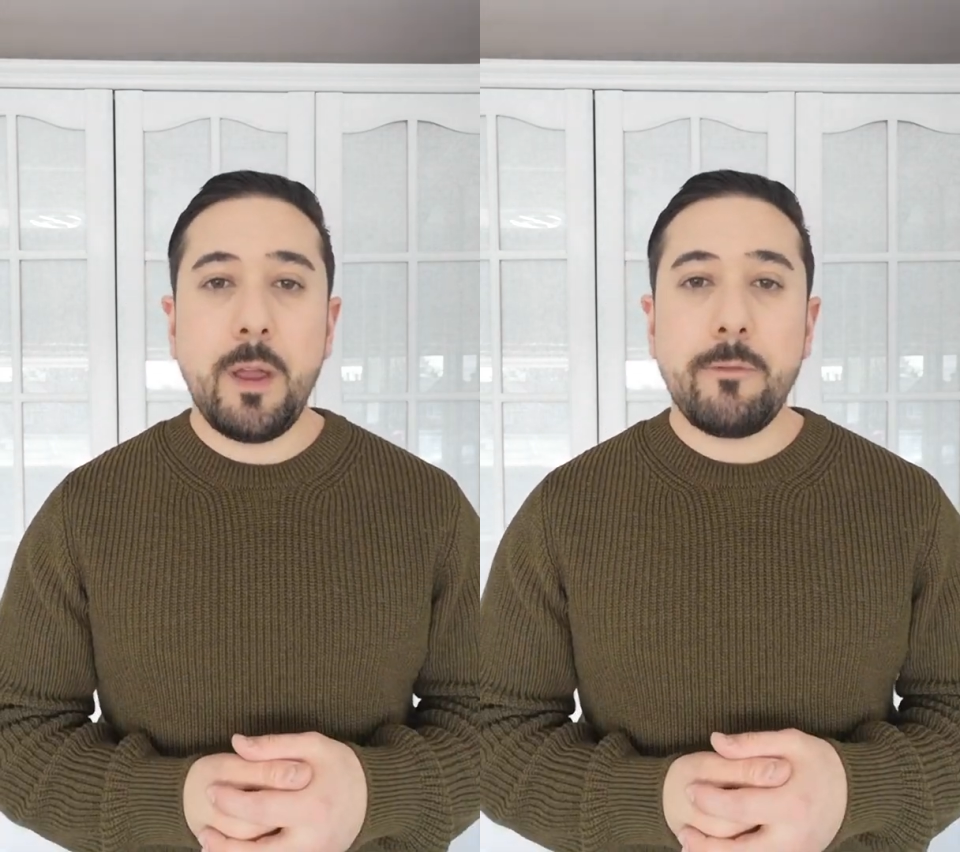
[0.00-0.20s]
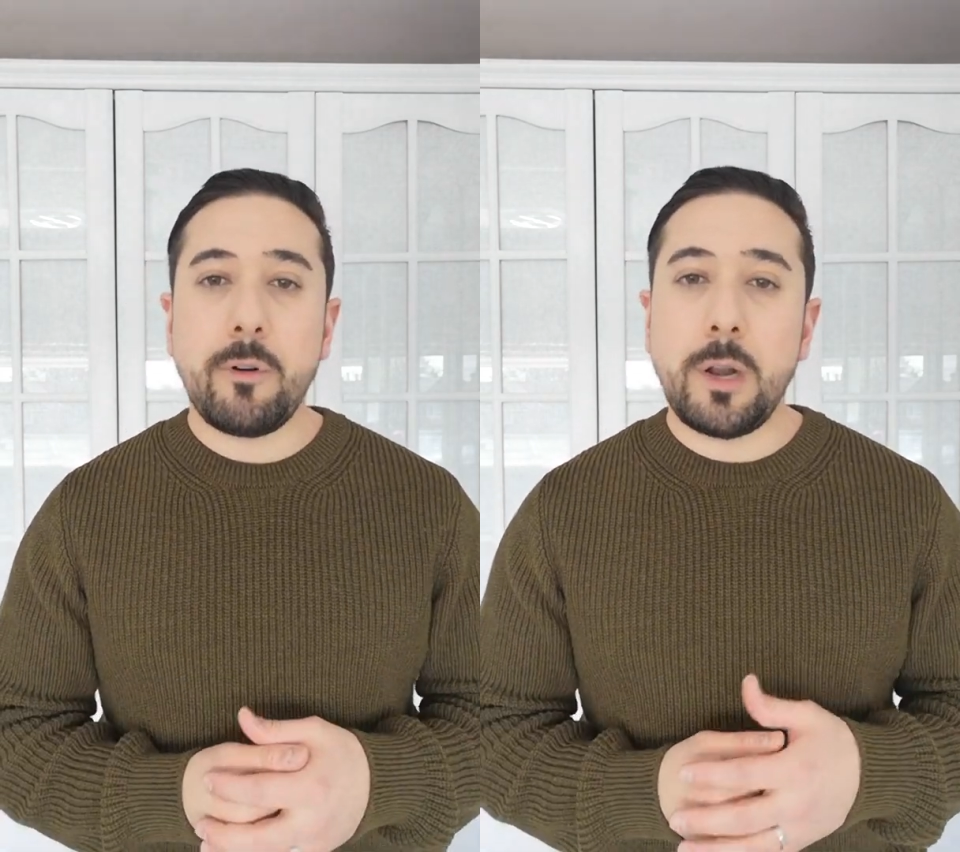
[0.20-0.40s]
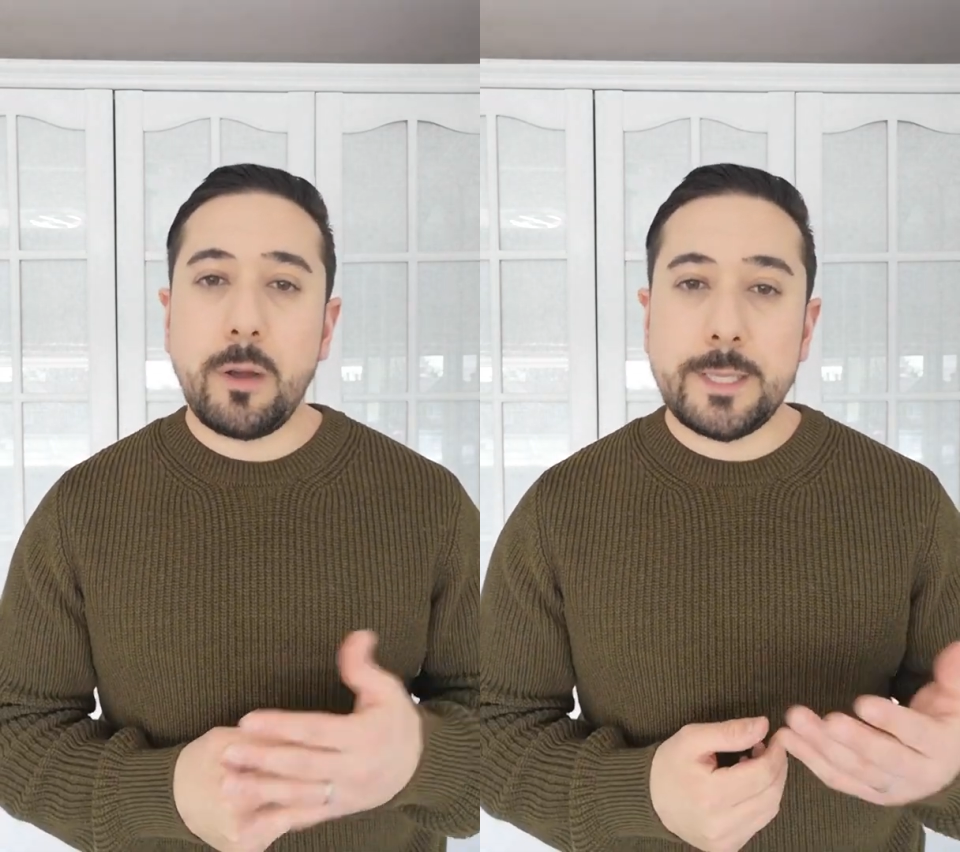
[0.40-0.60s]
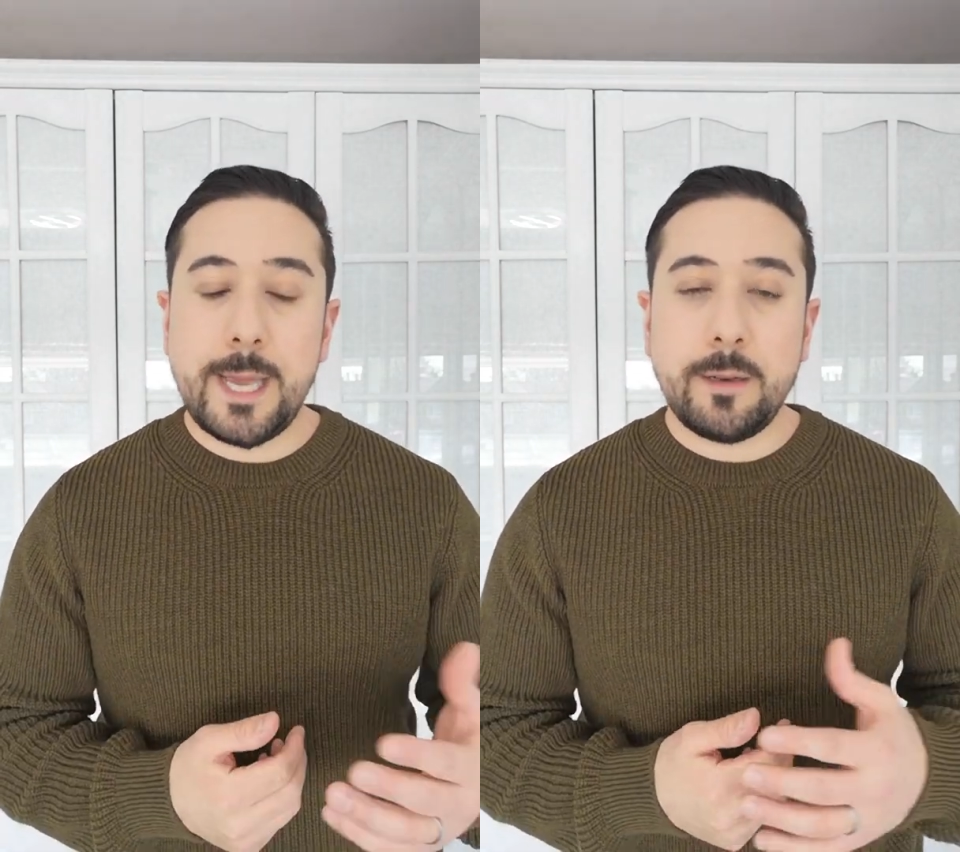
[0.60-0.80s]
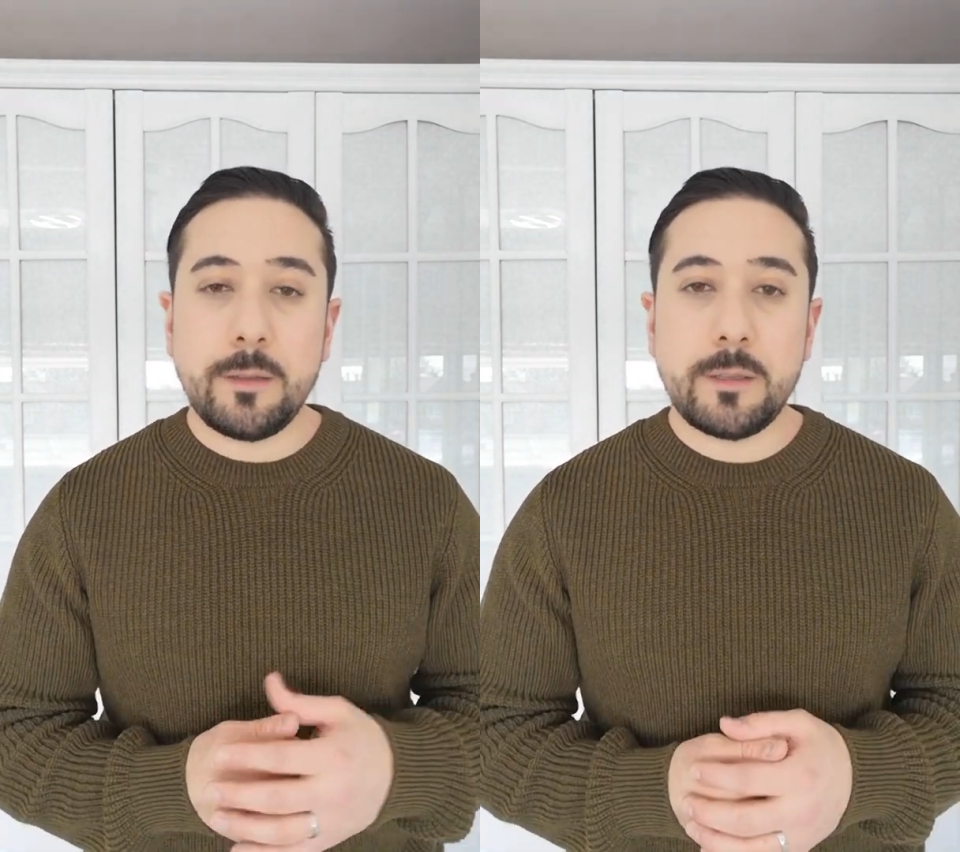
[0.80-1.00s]
for a lot of
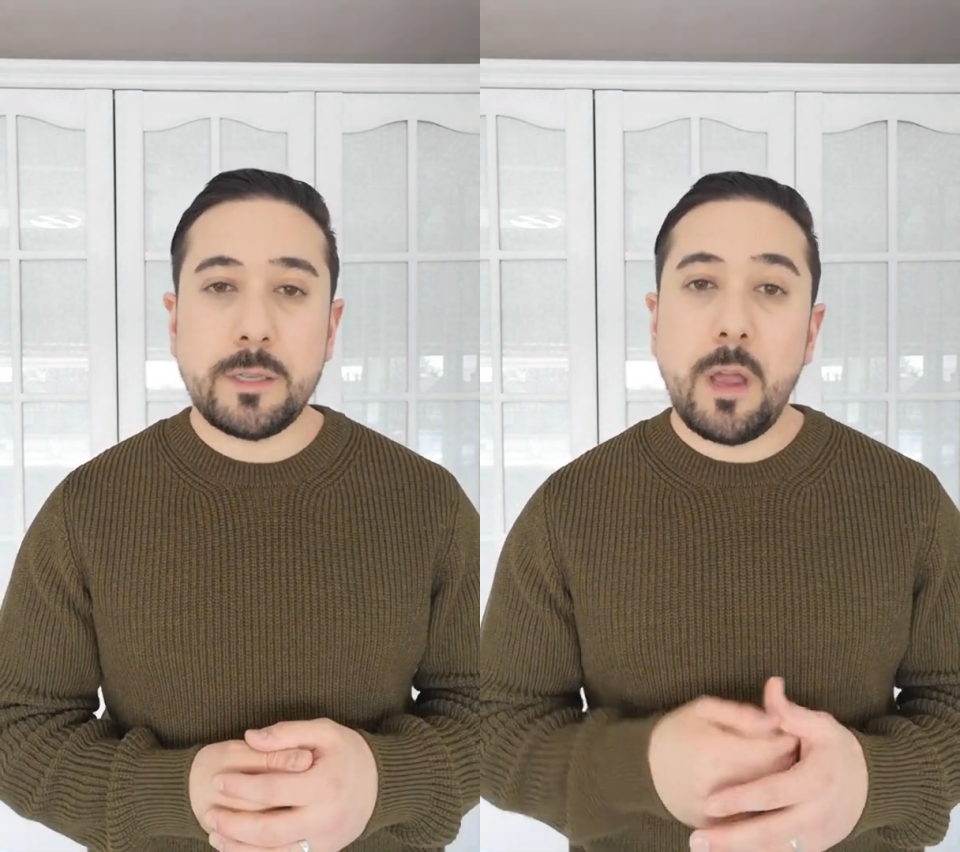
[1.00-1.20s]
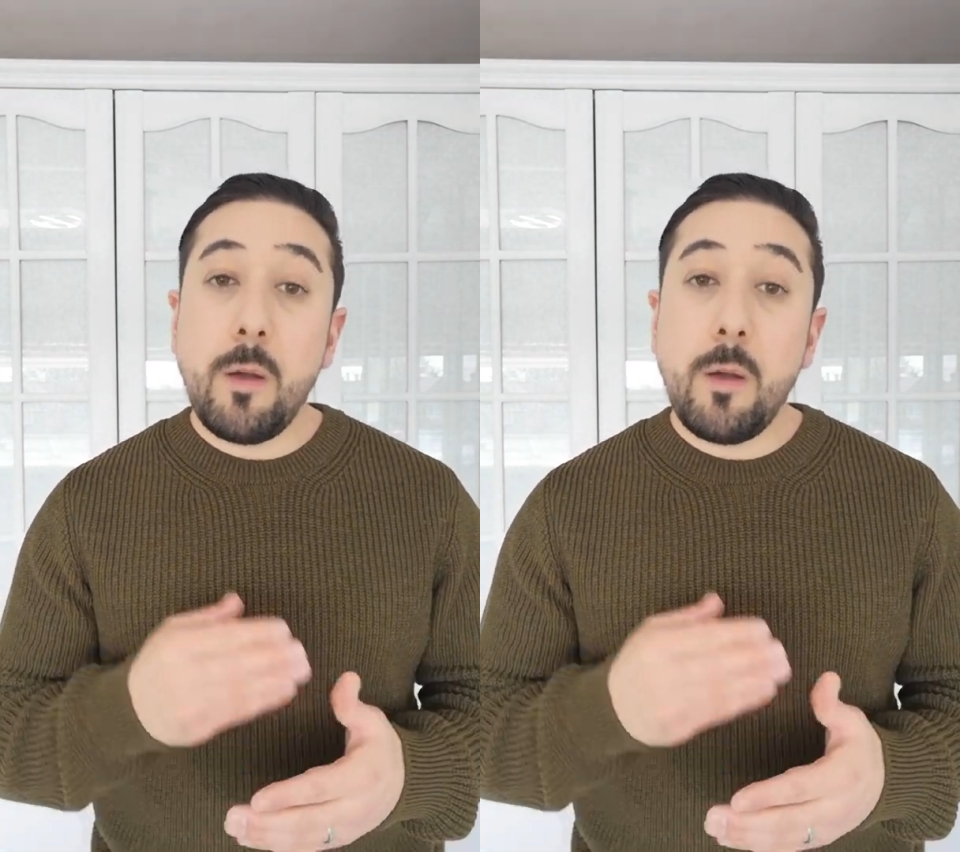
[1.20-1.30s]
tenants.